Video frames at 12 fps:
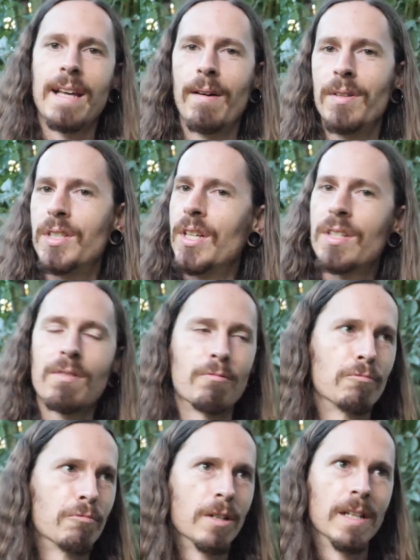I was just
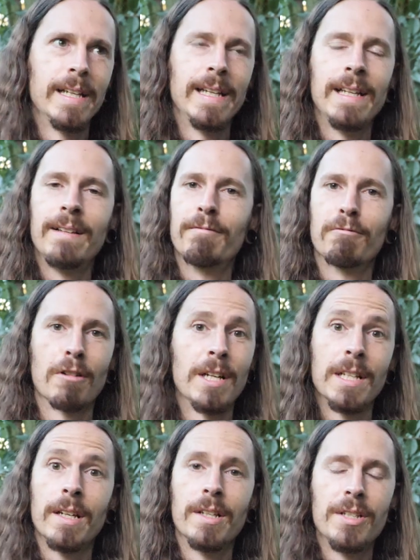really run
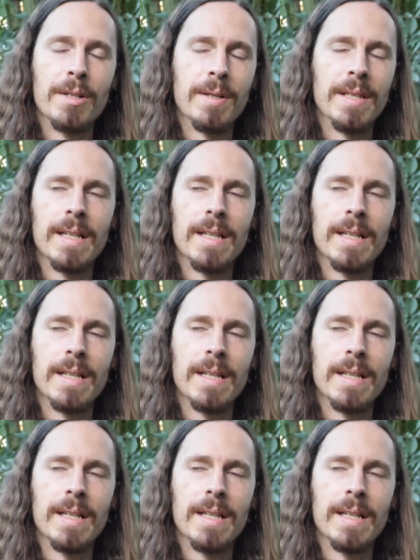and gun doing